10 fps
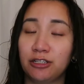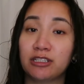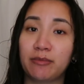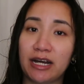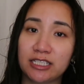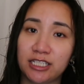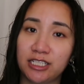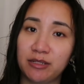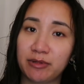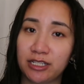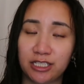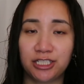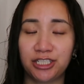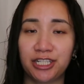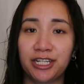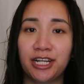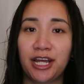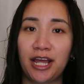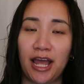use the mask to deep condition,